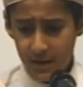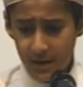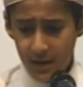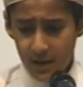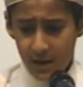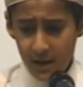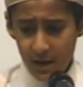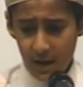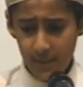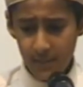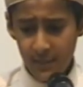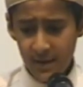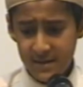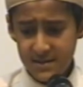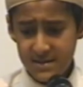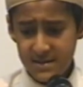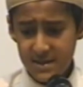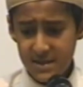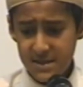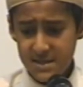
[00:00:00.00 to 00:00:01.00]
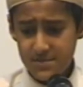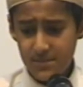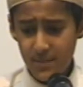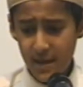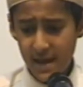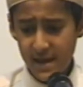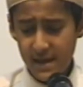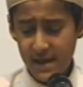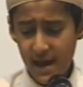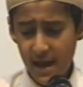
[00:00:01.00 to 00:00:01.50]
Amidst this
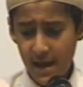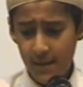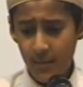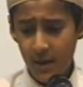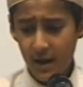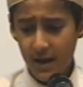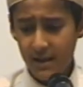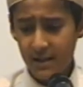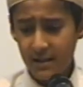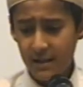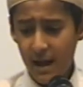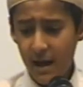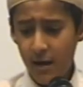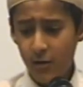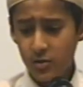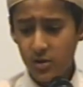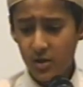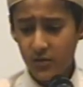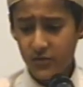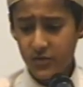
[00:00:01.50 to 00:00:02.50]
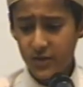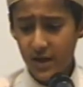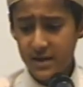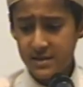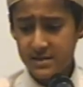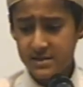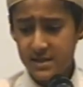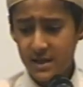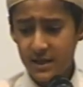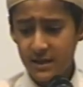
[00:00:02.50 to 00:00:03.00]
mayhem, a cloud of dust
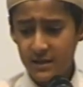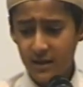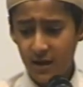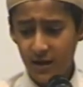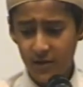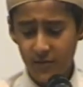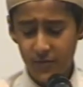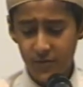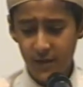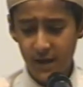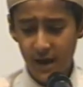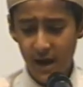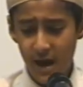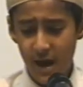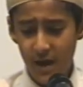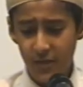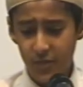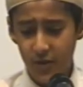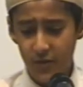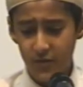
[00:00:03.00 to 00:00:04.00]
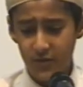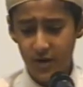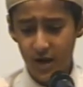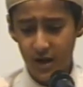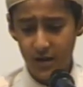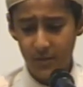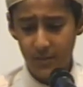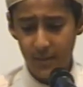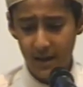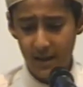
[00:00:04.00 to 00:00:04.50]
engulfed the earth of
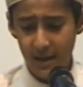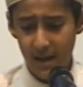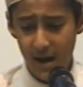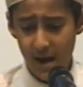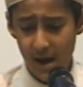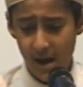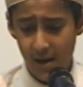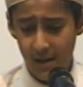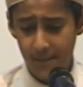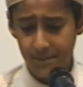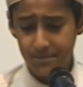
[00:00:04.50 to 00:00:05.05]
Karbala.